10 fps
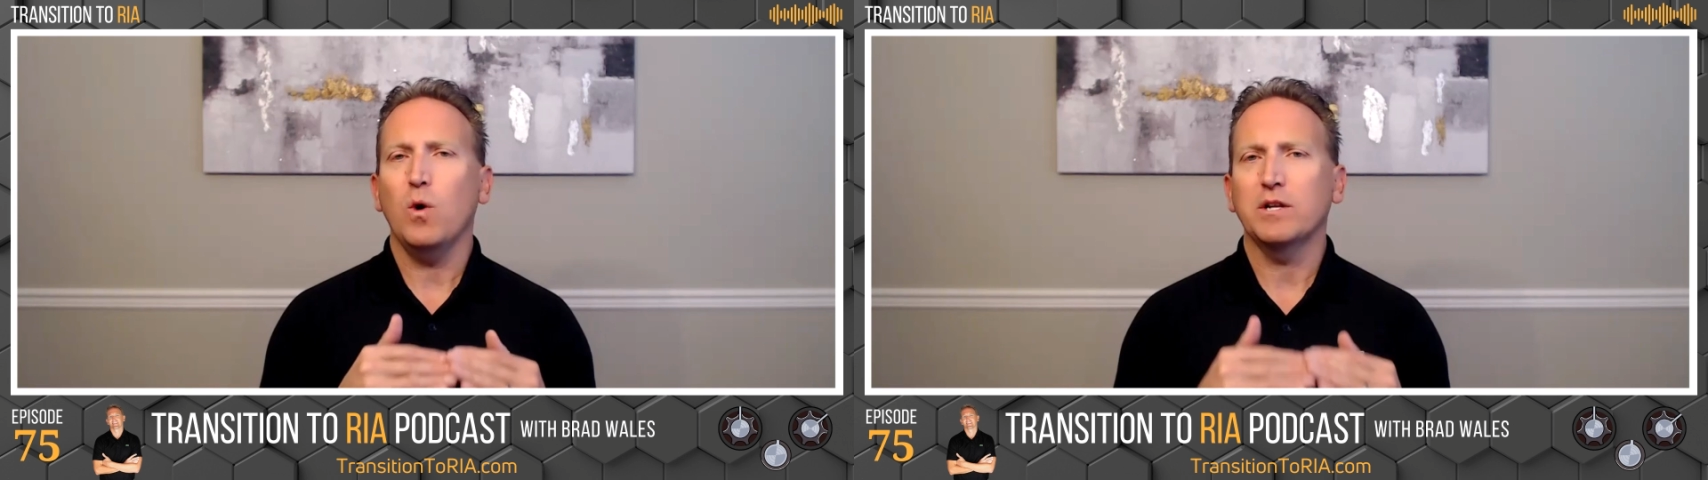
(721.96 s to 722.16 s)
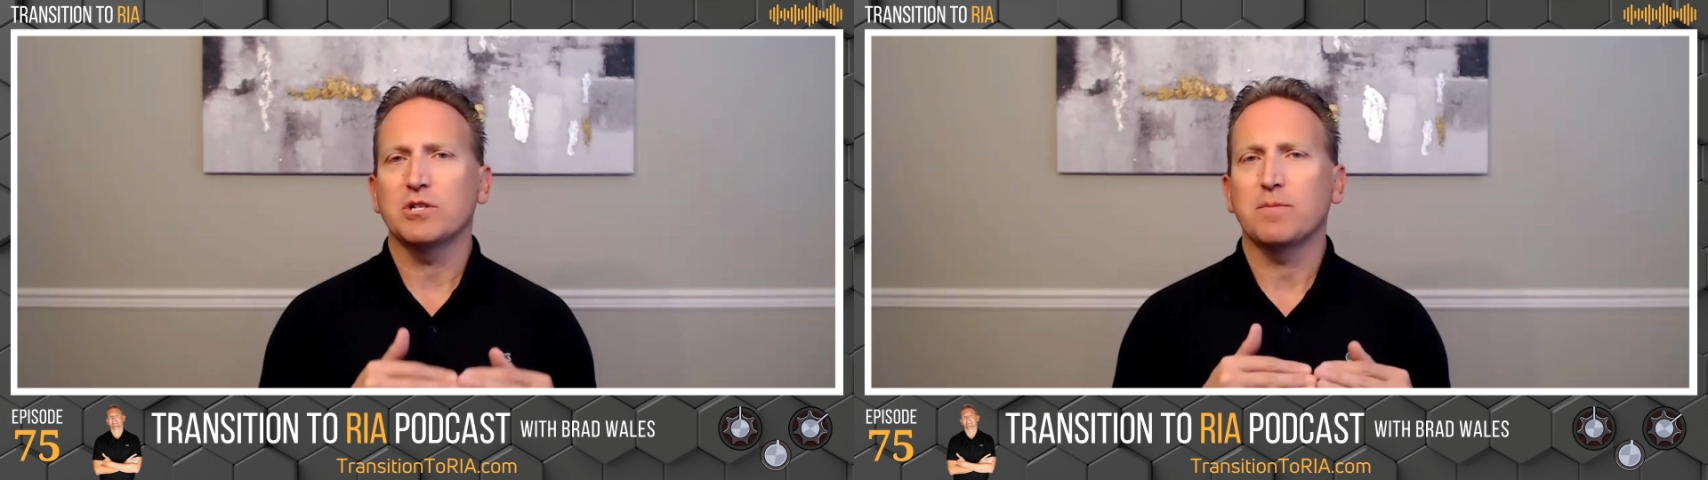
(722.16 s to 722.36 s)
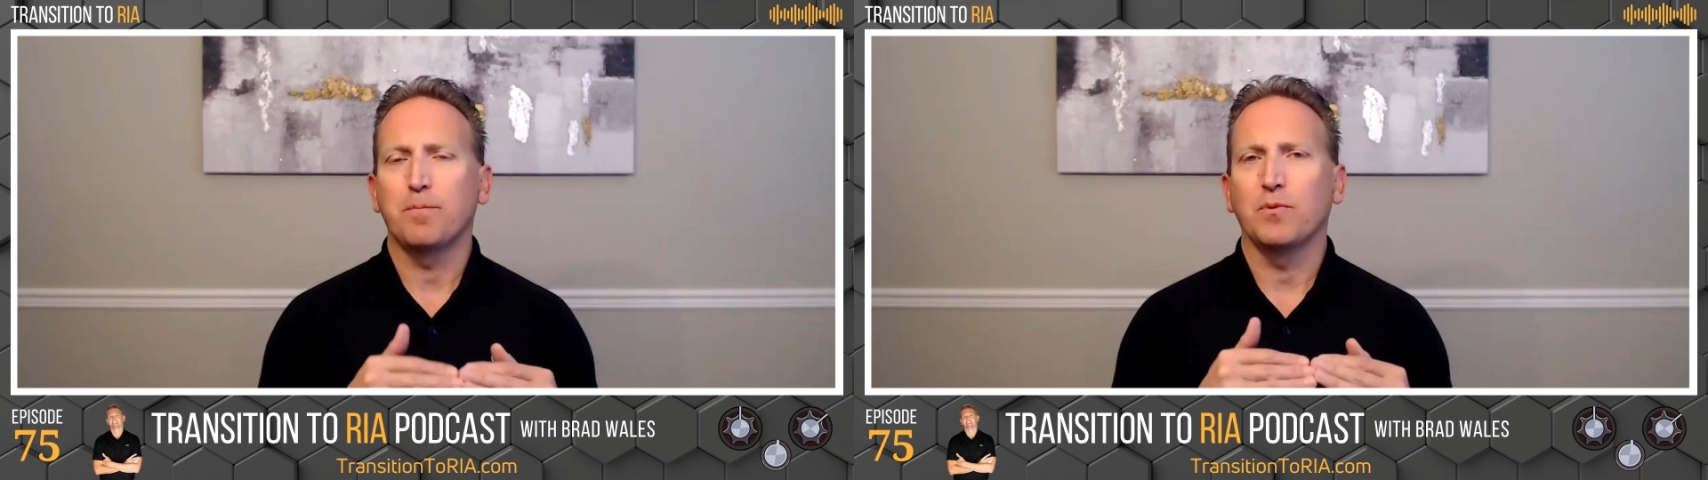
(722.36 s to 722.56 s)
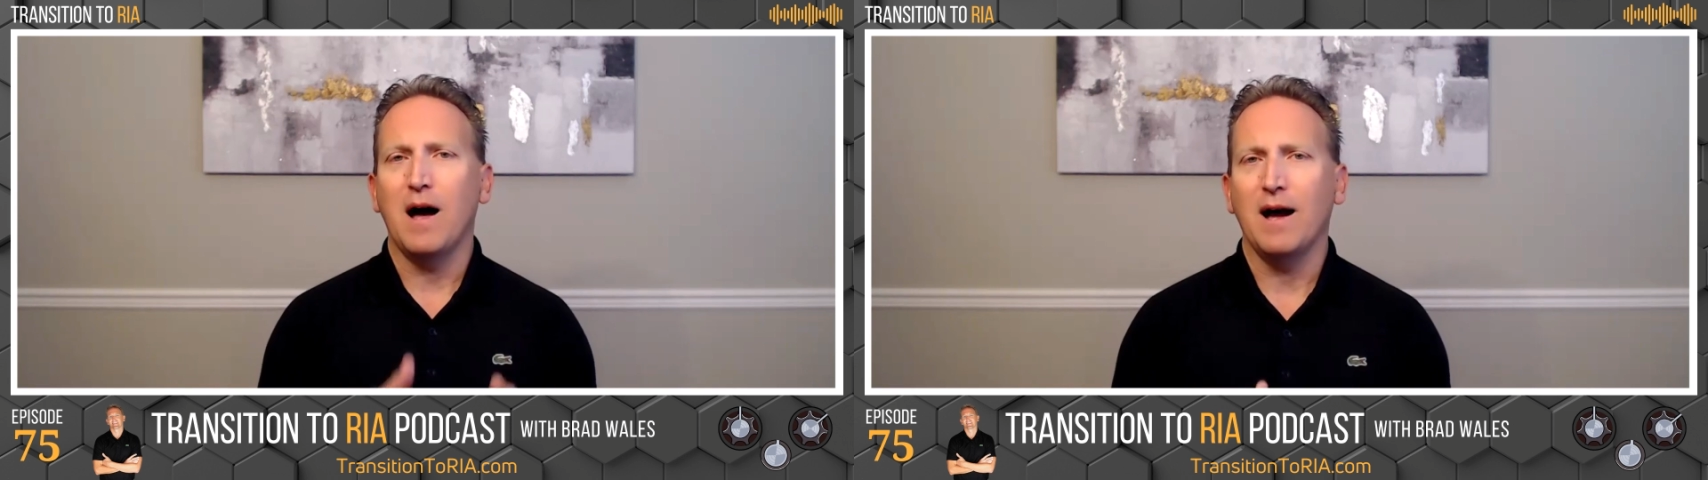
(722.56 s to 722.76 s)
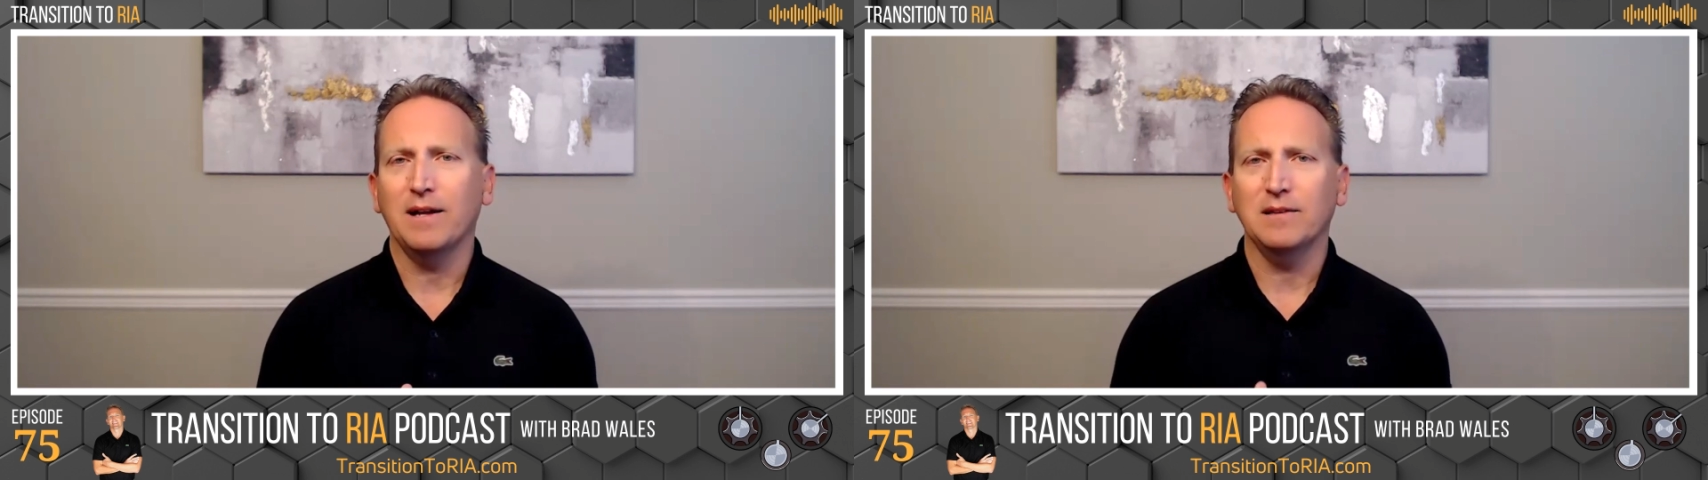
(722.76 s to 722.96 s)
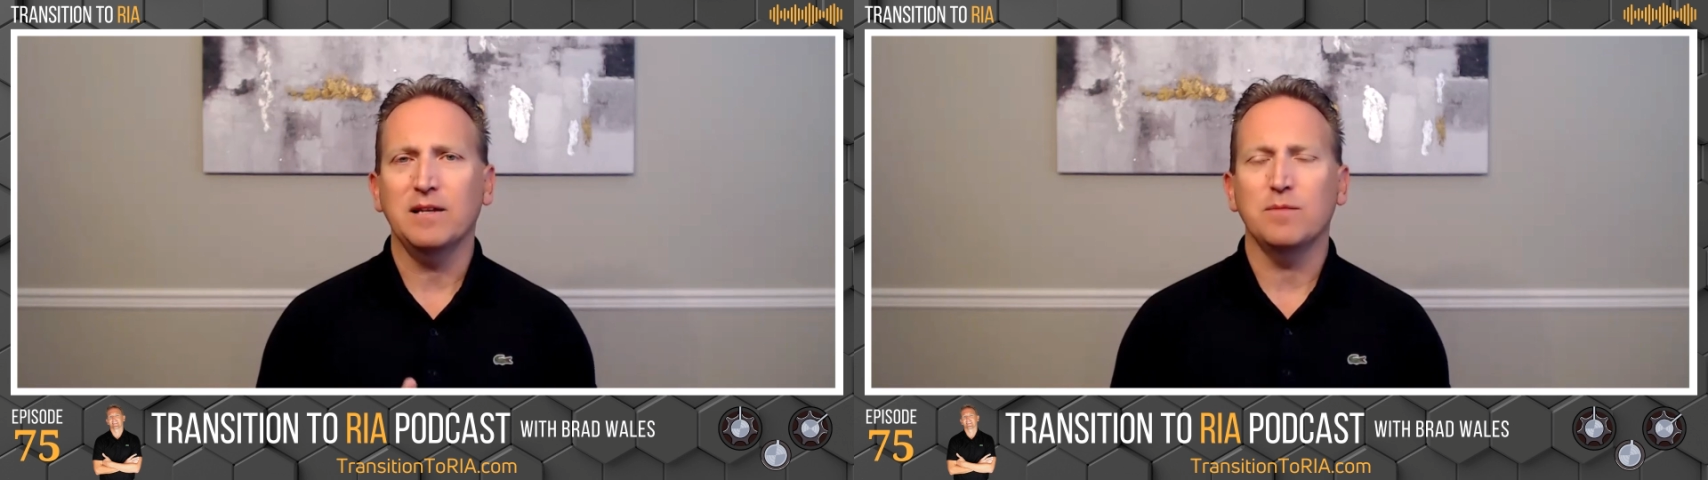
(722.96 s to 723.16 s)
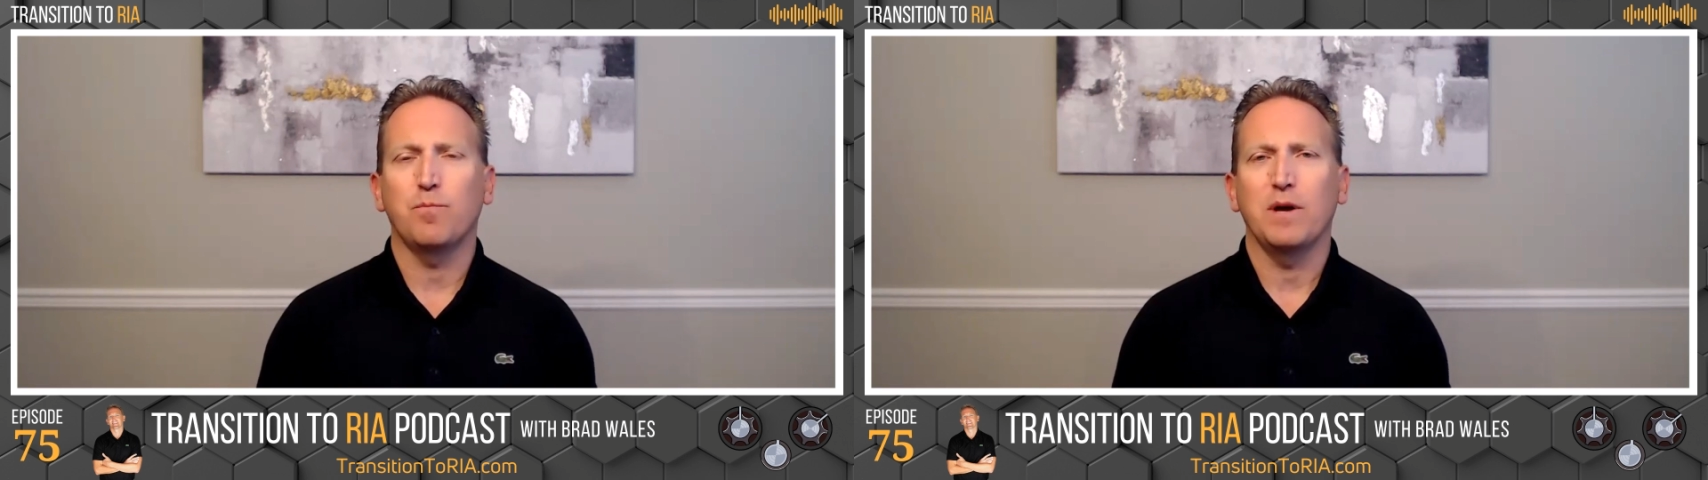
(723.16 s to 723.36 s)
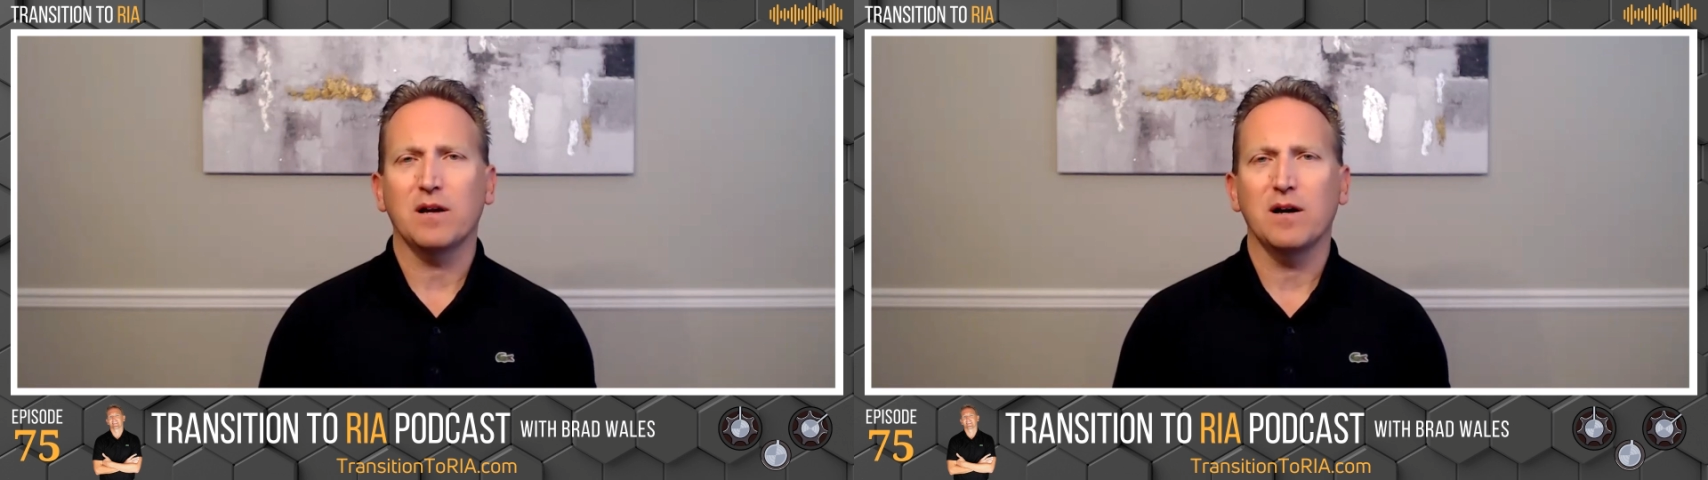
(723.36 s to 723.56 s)
want to just blindly
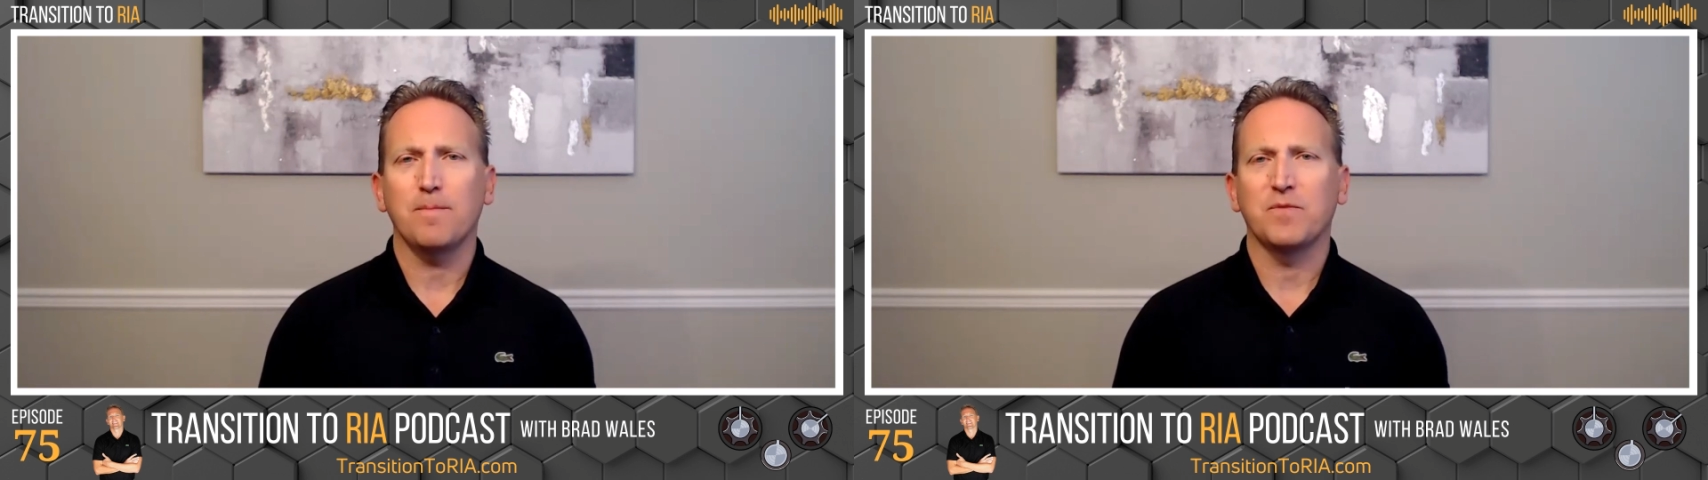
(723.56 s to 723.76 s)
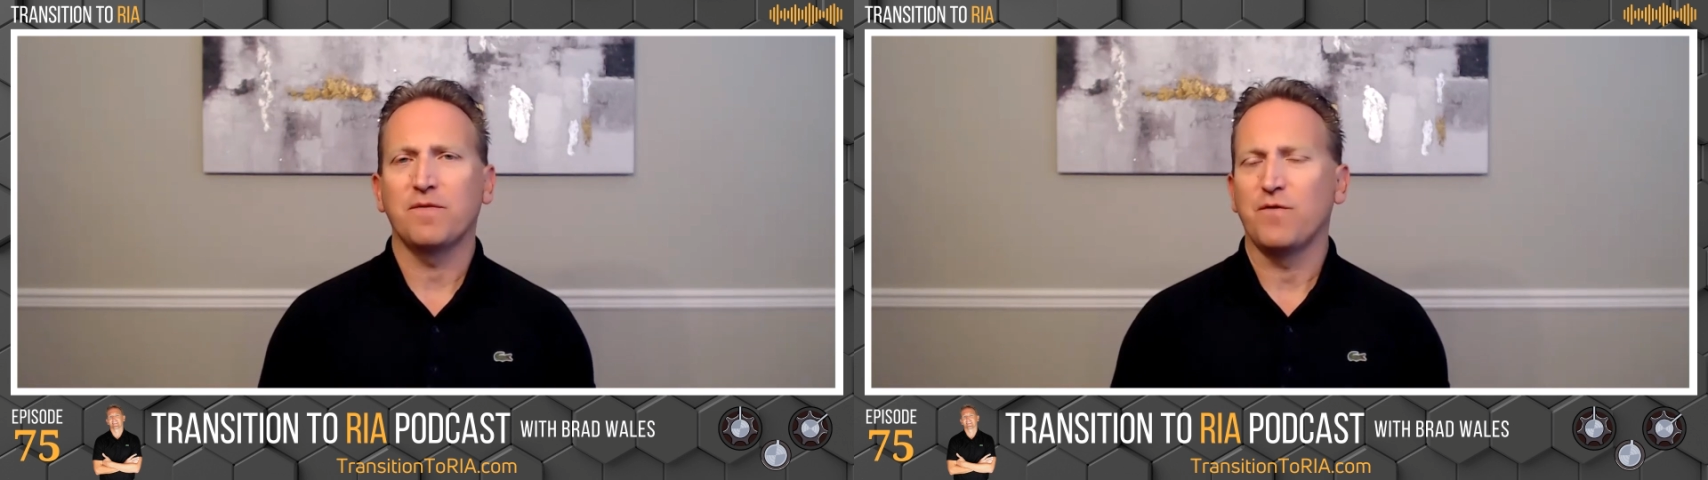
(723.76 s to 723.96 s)
pick up the